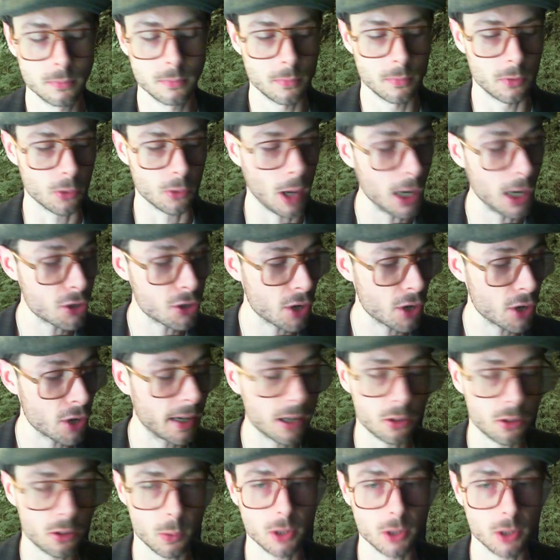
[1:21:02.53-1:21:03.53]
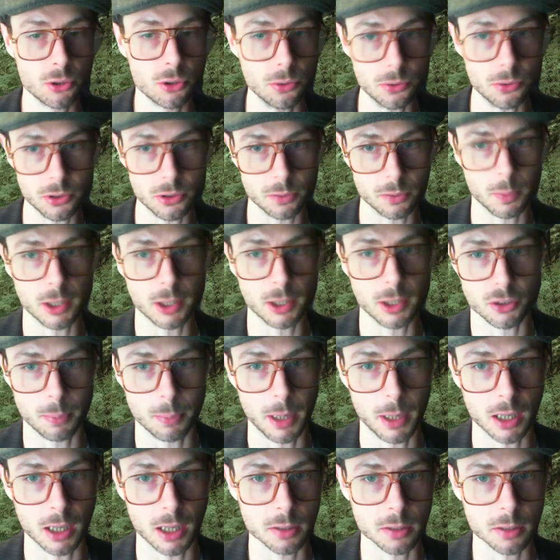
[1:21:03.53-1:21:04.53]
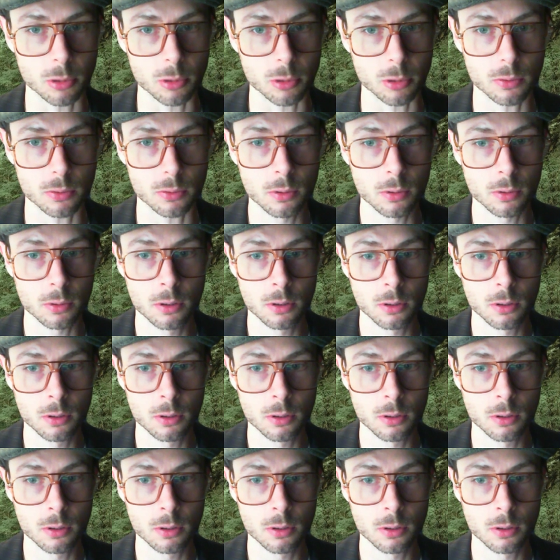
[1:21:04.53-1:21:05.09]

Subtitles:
So I try not to wear shoes as much as possible.